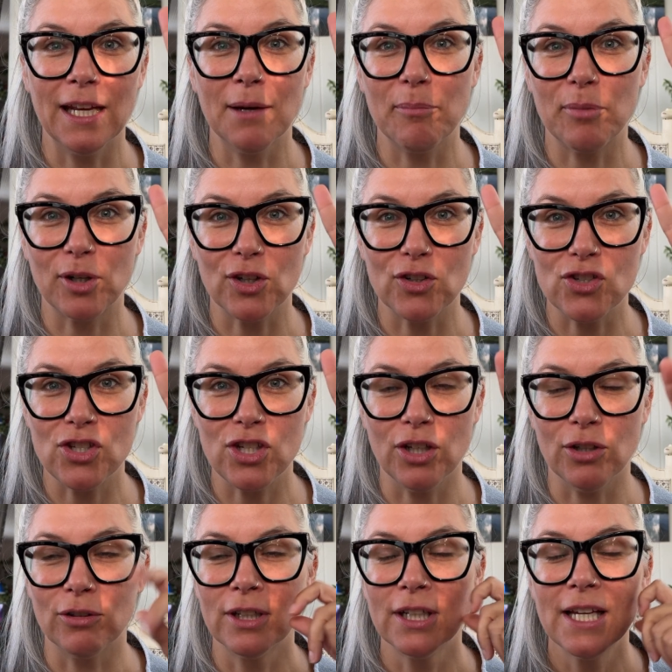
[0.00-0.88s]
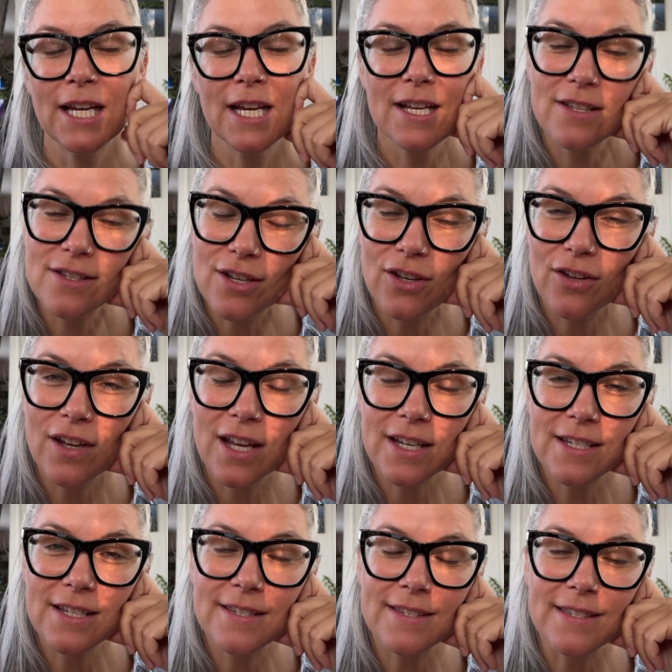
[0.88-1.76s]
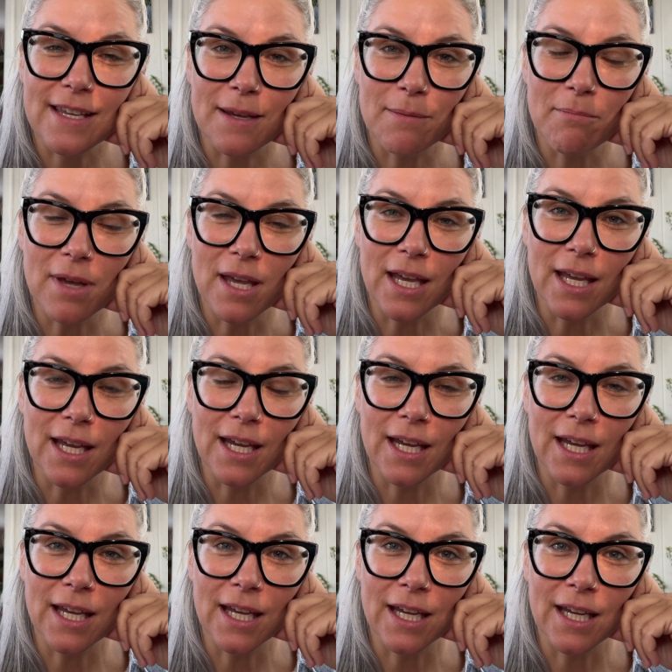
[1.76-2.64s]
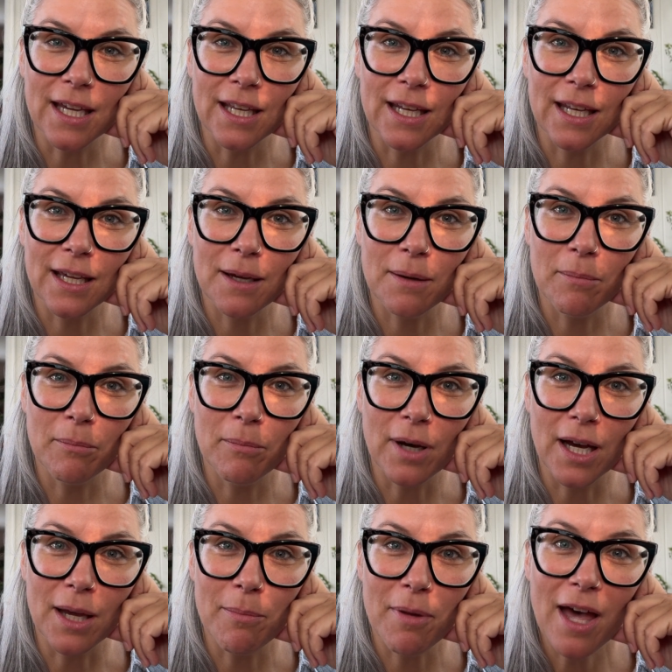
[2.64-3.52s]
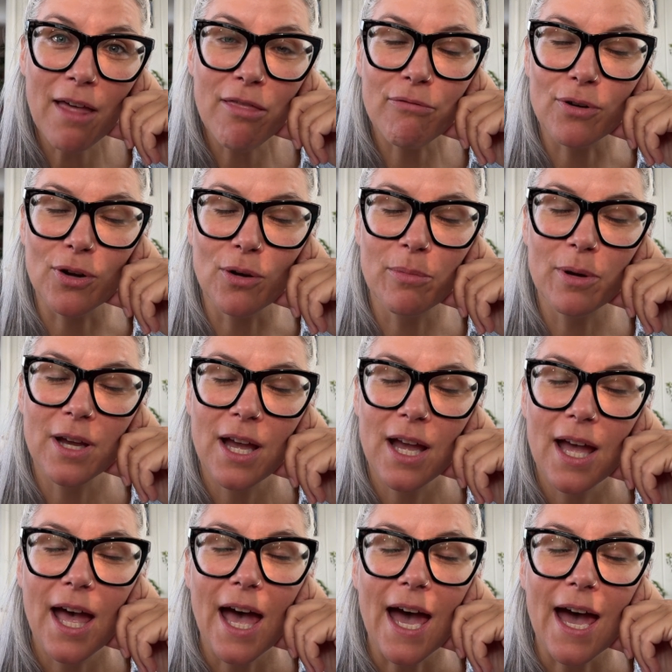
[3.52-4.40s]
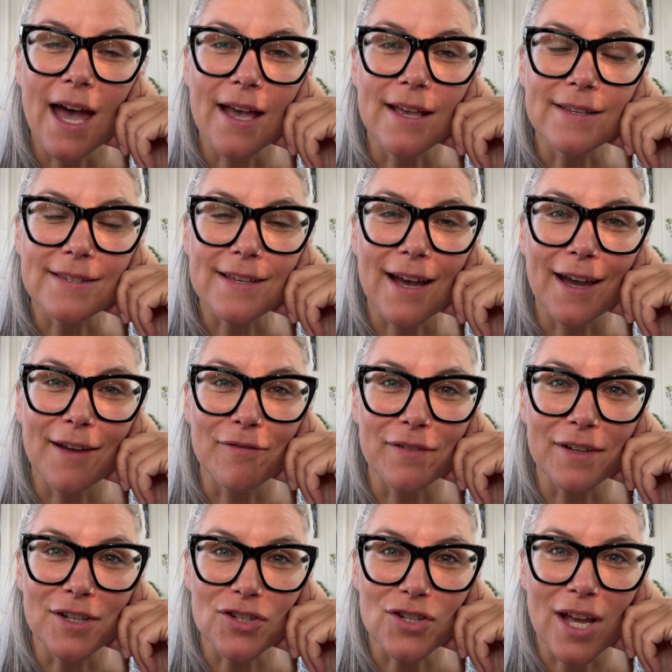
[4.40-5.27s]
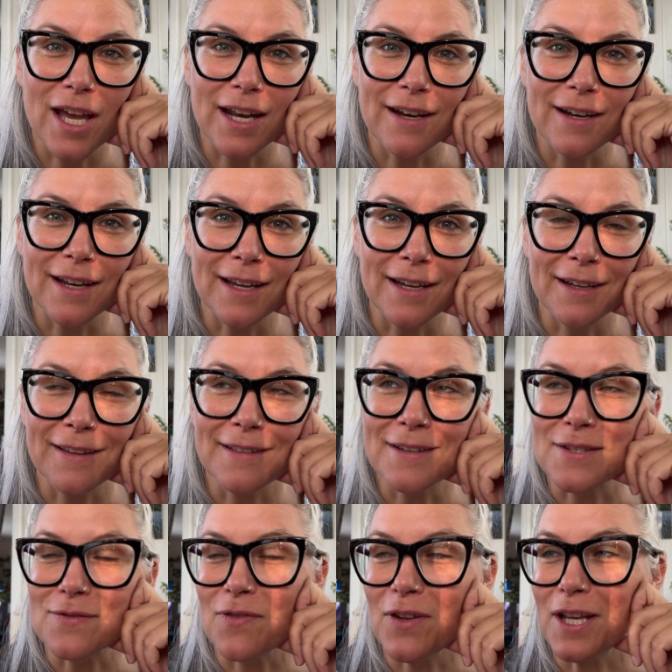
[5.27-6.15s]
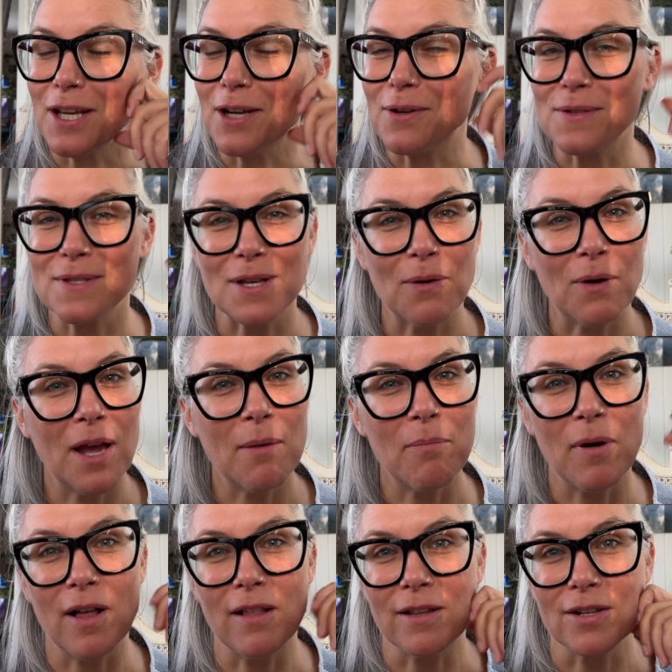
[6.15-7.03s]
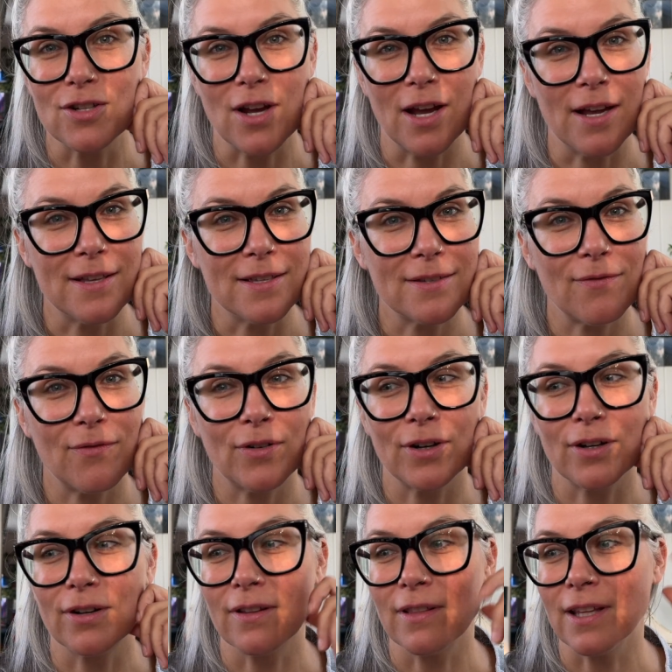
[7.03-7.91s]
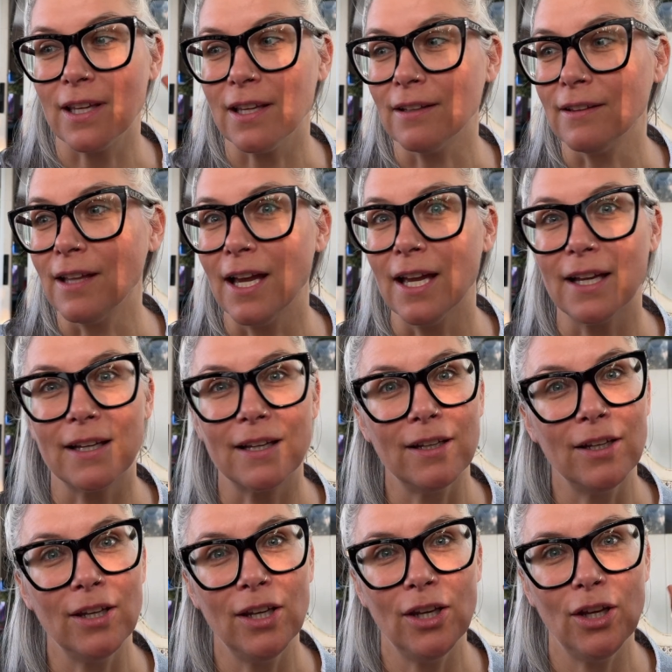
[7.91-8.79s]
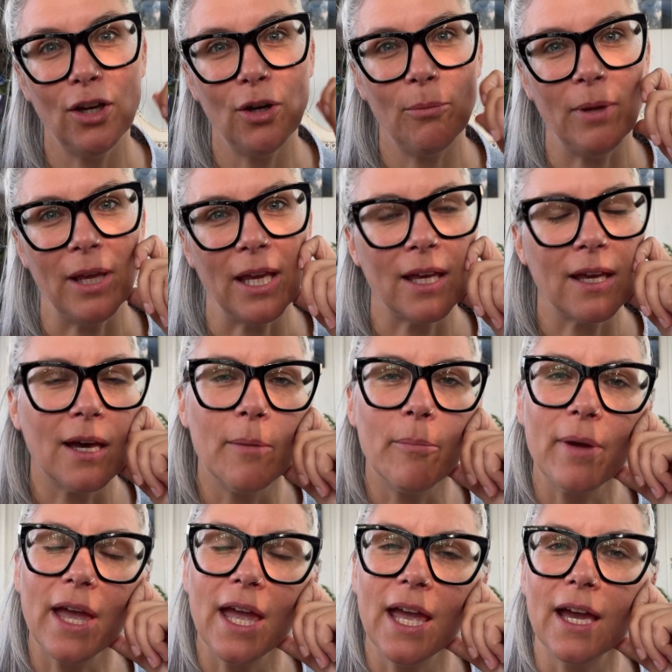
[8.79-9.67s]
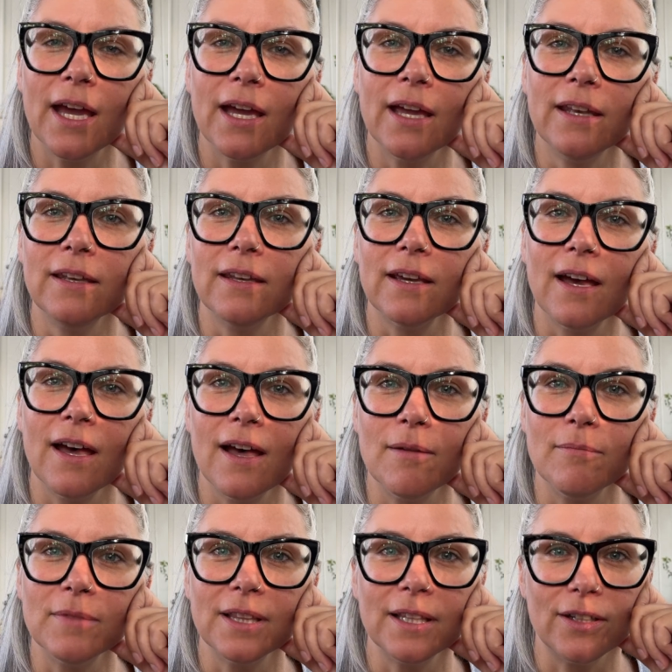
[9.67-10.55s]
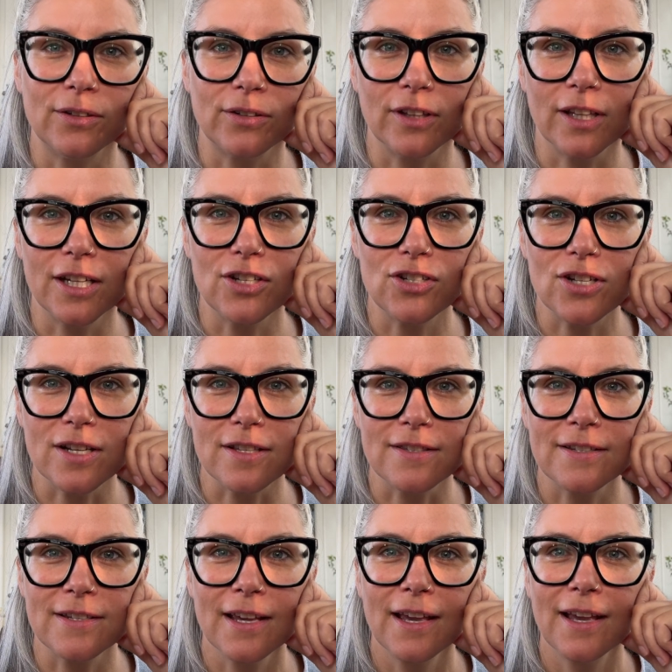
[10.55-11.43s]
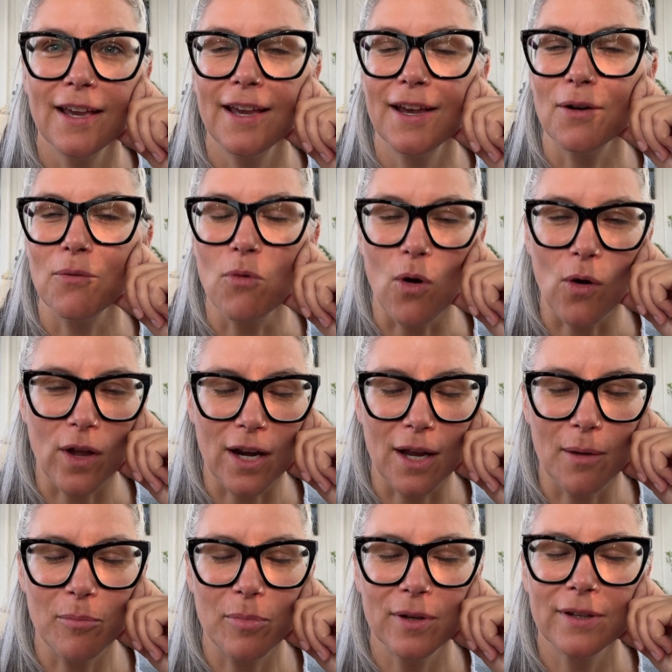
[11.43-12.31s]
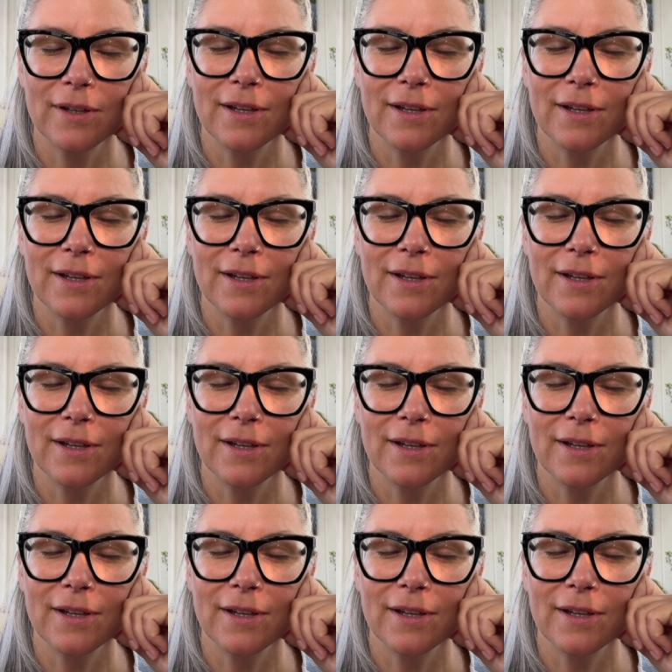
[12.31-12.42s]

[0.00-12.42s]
a part 2, so you get to see me in my bathrobe as I finish editing this video. So I apologize for the like no makeup and literally just woken up